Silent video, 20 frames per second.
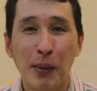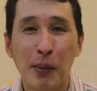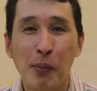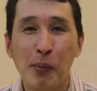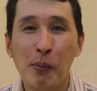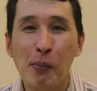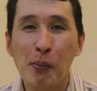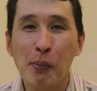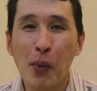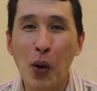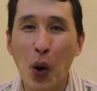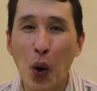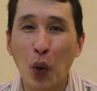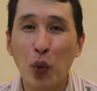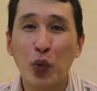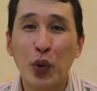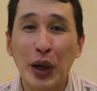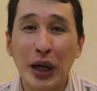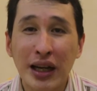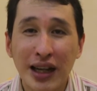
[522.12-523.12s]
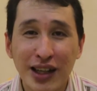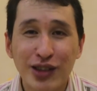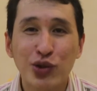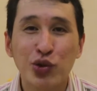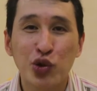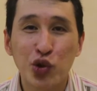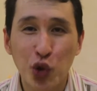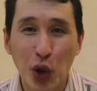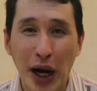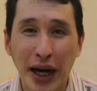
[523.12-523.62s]
more willing
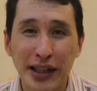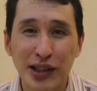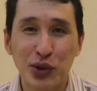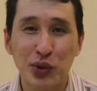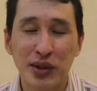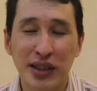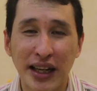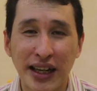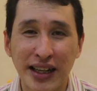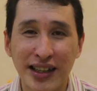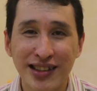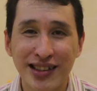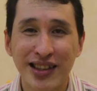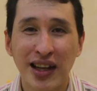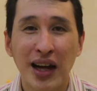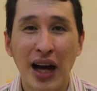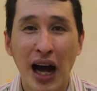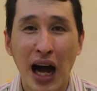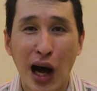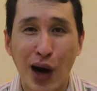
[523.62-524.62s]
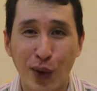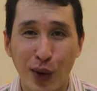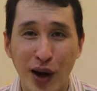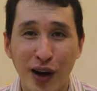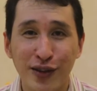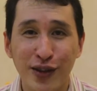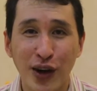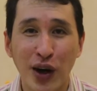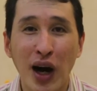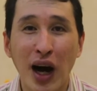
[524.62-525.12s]
to try new things.
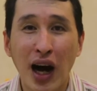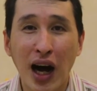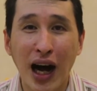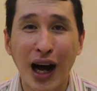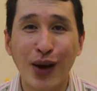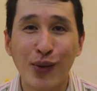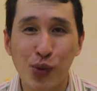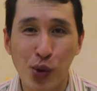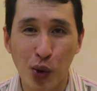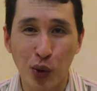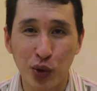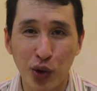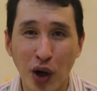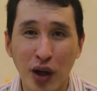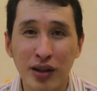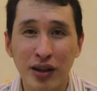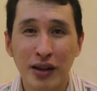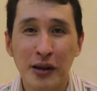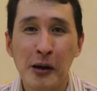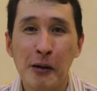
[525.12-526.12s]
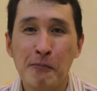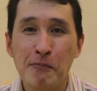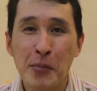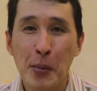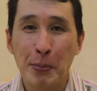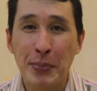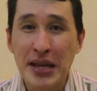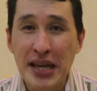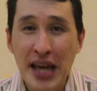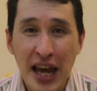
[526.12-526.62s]
However, I will not
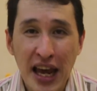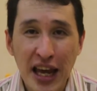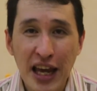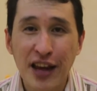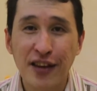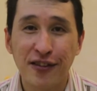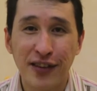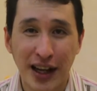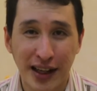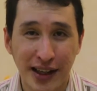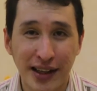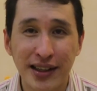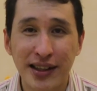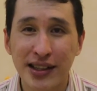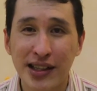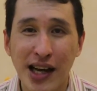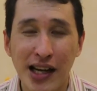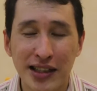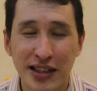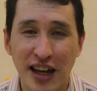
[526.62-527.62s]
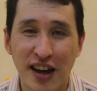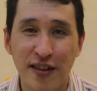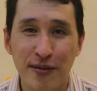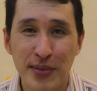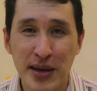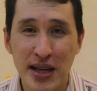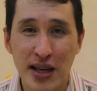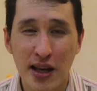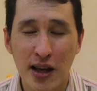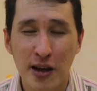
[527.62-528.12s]
behave like an
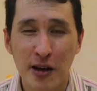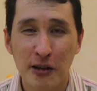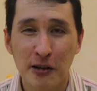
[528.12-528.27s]
ESFP.